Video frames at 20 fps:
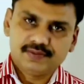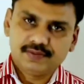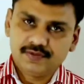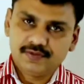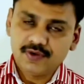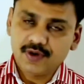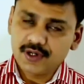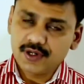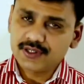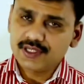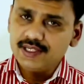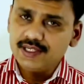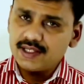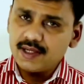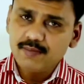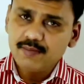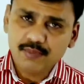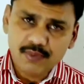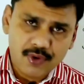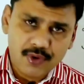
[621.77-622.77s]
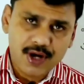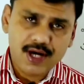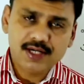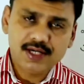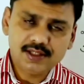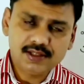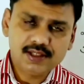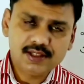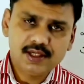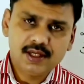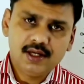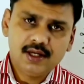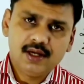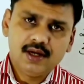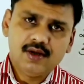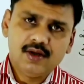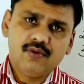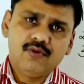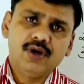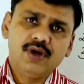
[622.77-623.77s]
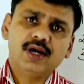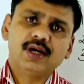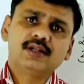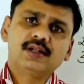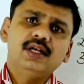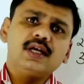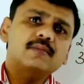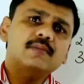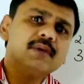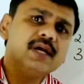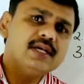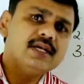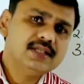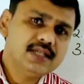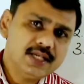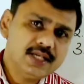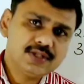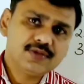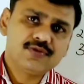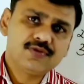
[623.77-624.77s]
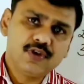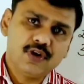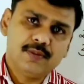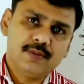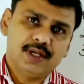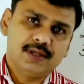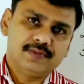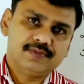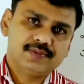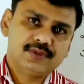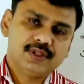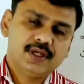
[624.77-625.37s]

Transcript: Focus is a point where the image is forming.